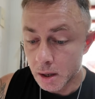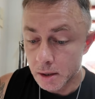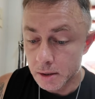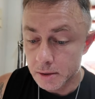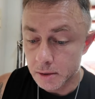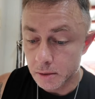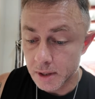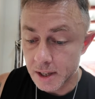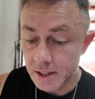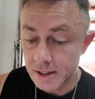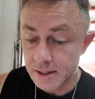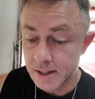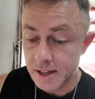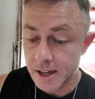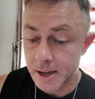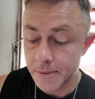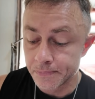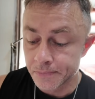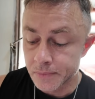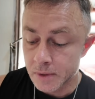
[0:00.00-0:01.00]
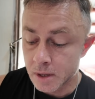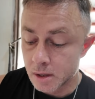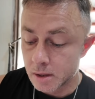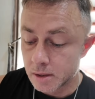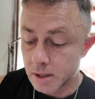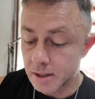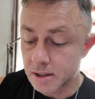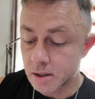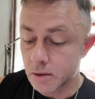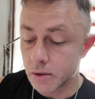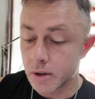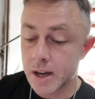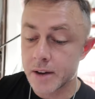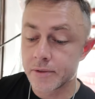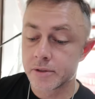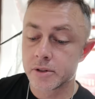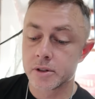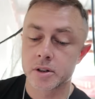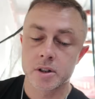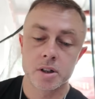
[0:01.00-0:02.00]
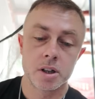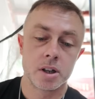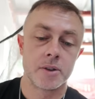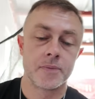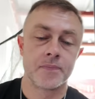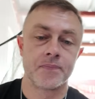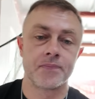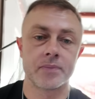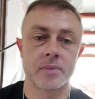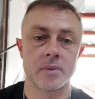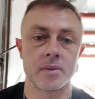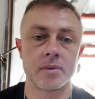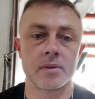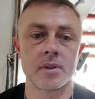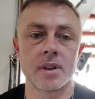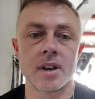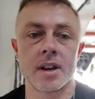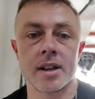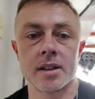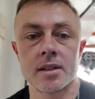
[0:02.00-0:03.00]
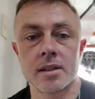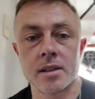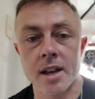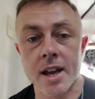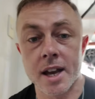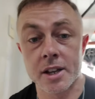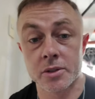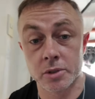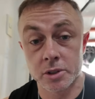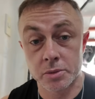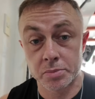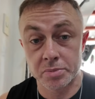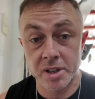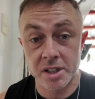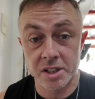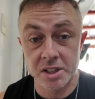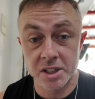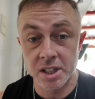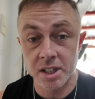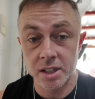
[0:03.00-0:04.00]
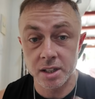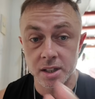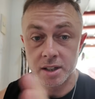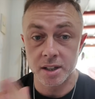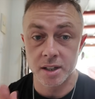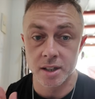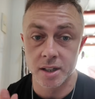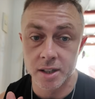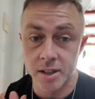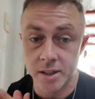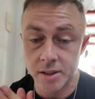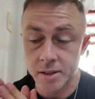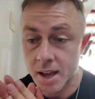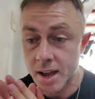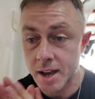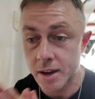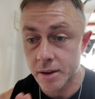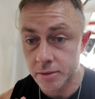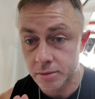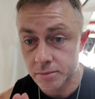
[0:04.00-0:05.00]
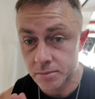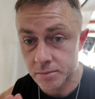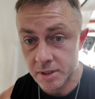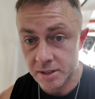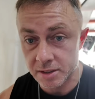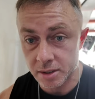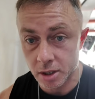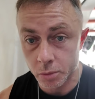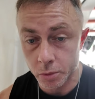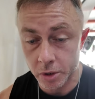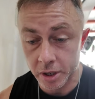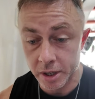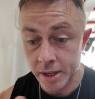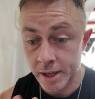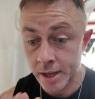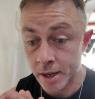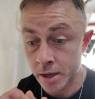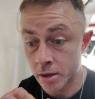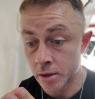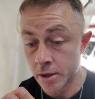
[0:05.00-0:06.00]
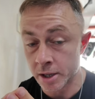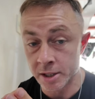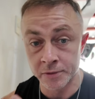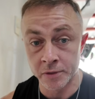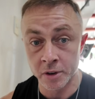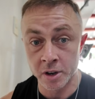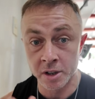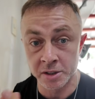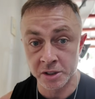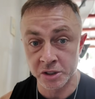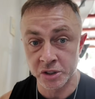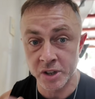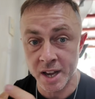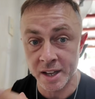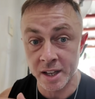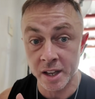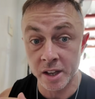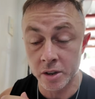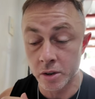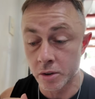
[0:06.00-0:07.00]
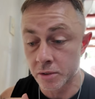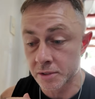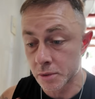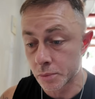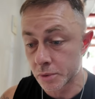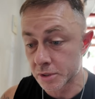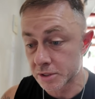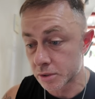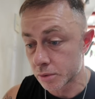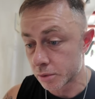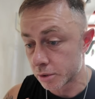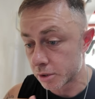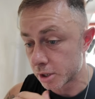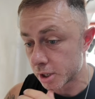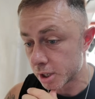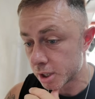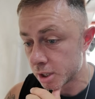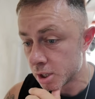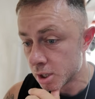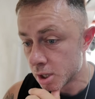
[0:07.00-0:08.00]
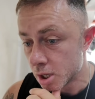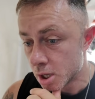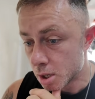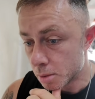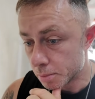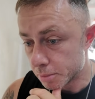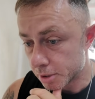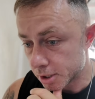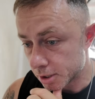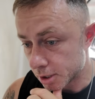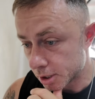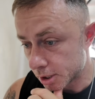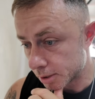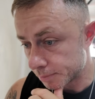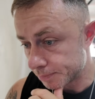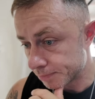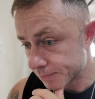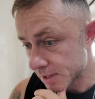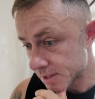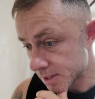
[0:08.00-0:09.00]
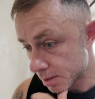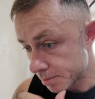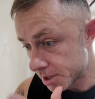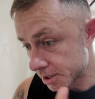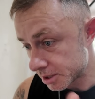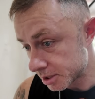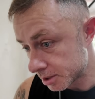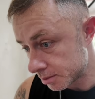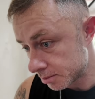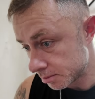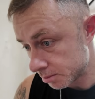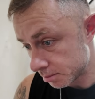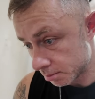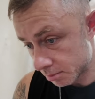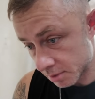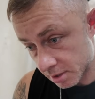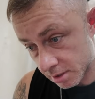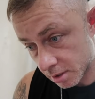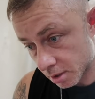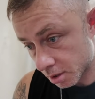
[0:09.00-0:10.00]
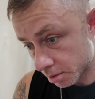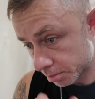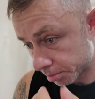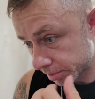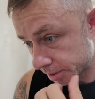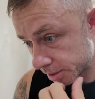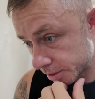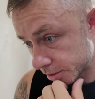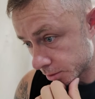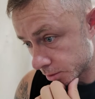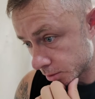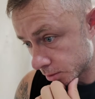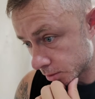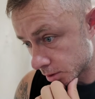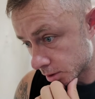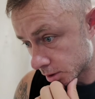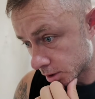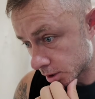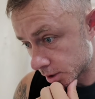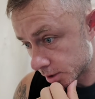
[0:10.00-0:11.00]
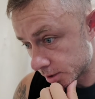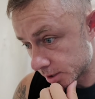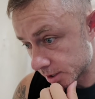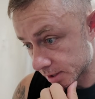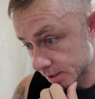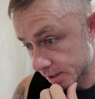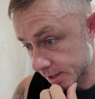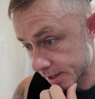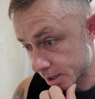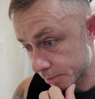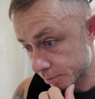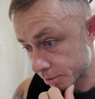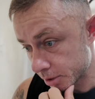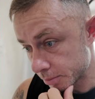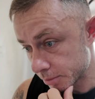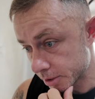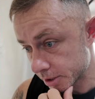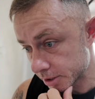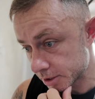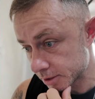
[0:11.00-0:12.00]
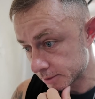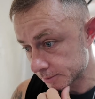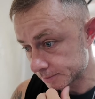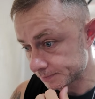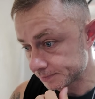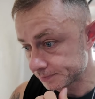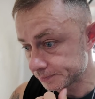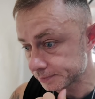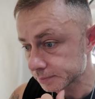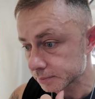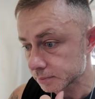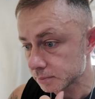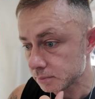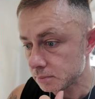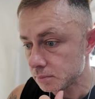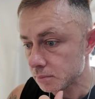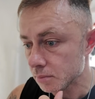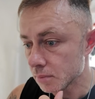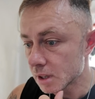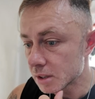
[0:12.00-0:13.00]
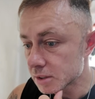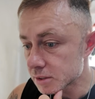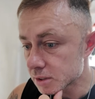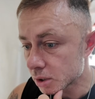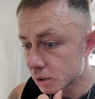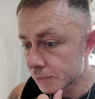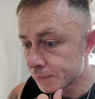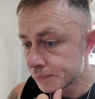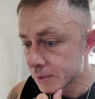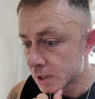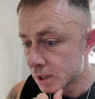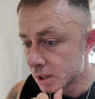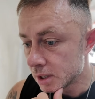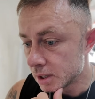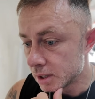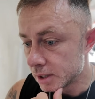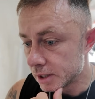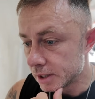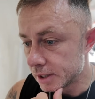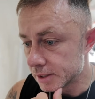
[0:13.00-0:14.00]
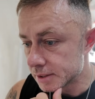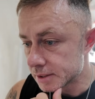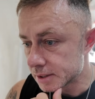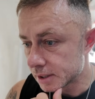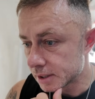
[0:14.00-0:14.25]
So that's that. Let's go have a look at the actual spreadsheet and how these are working out as far as the tracking goes and what's going on. But as I mentioned, this is all brand new in this account pretty much. So it's,